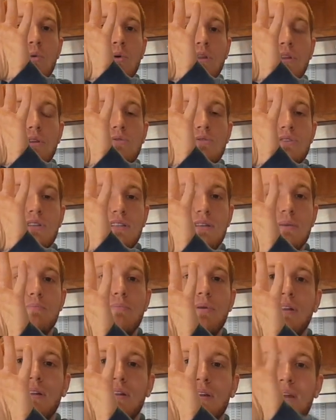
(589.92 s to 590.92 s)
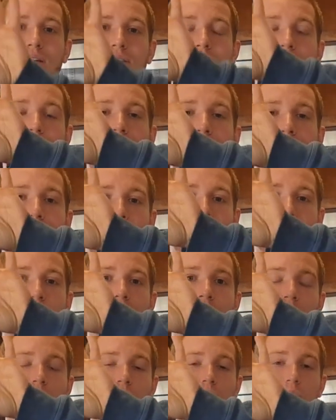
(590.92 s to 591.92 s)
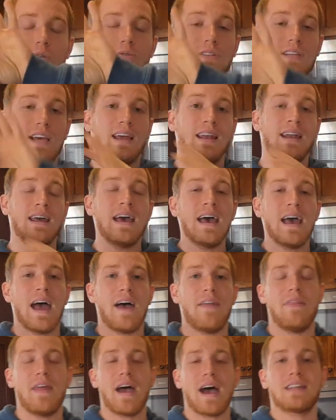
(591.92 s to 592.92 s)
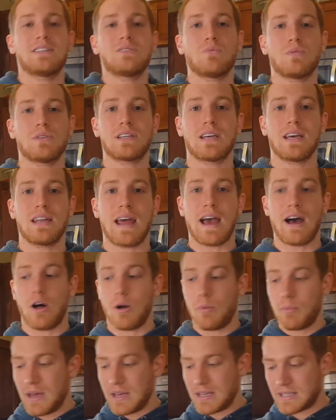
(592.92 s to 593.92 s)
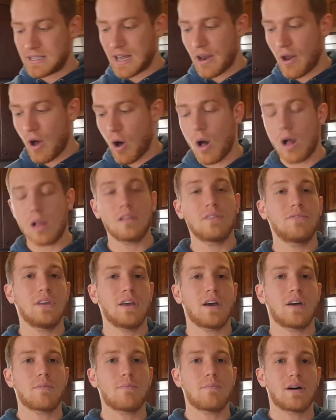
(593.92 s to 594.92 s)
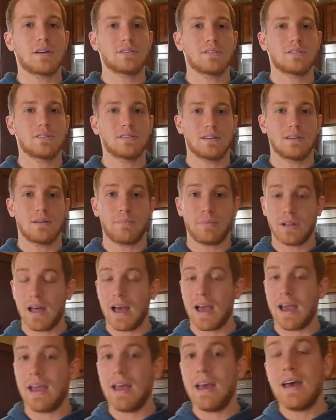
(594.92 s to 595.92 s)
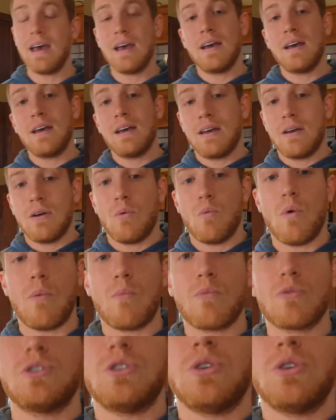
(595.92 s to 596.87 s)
we lose its ability to external rotate, and that's what's going to help set all of the other muscles into play when we're